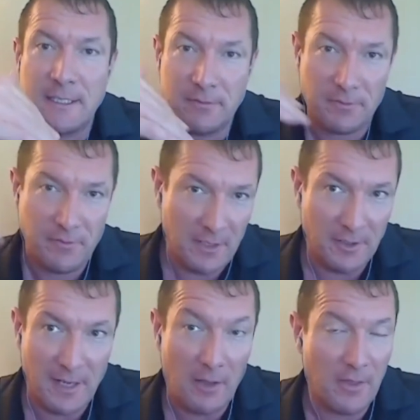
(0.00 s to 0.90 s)

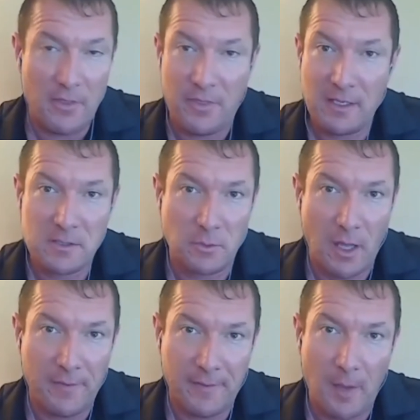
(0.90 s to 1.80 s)
figured out that things weren't
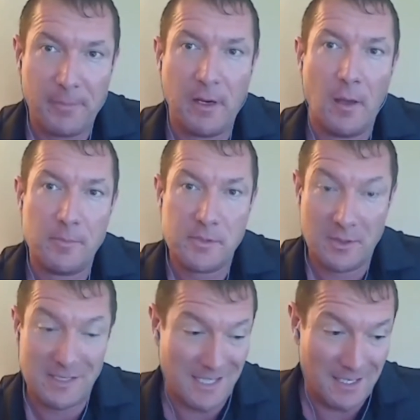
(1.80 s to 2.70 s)
on the up and up. So
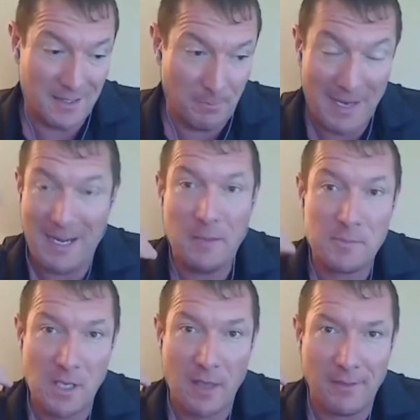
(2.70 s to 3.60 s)
he said, my
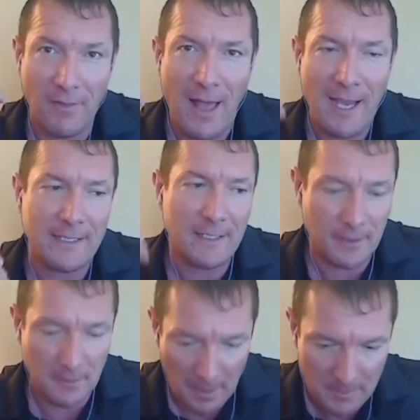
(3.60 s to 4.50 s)
name's on the line
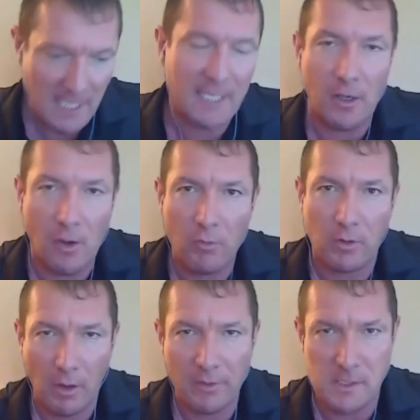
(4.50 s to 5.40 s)
here. I'm taking
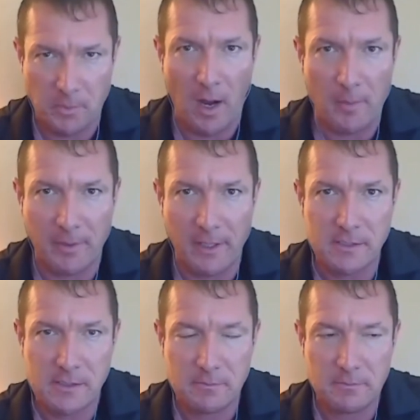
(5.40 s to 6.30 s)
over all these
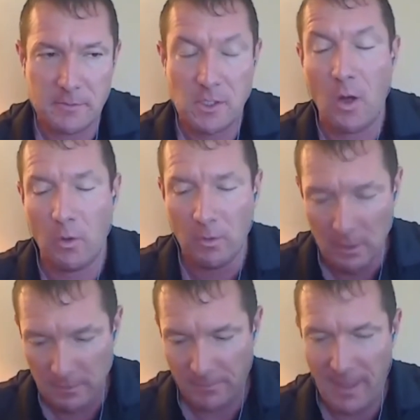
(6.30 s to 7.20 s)
properties. So
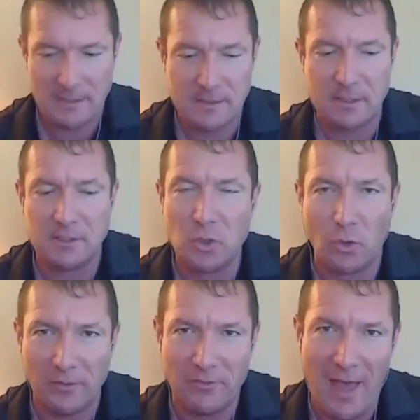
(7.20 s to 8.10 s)
that's the
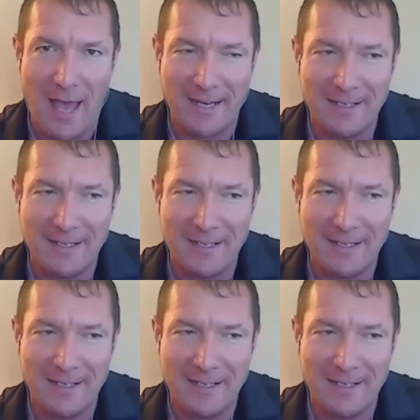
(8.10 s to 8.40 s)
short of that.